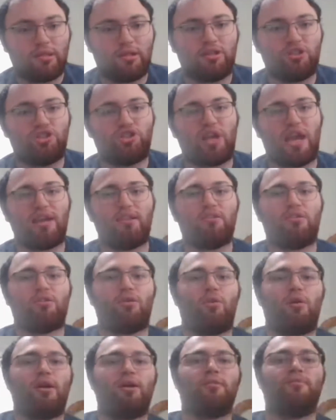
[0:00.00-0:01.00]
Shane
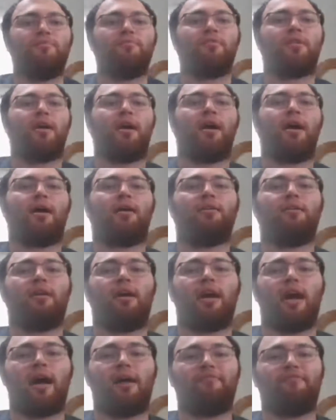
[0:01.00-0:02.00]
Thorne,
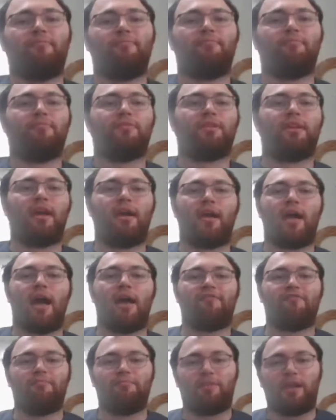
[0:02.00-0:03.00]
have him
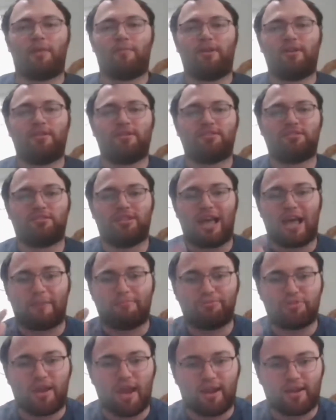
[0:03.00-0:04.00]
get rid of the
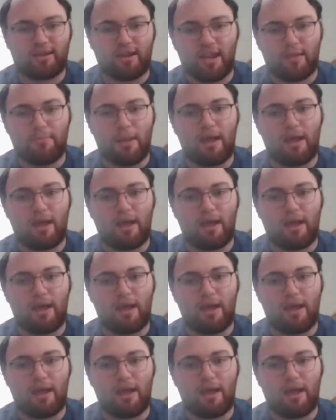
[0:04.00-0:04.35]
Slapjack name.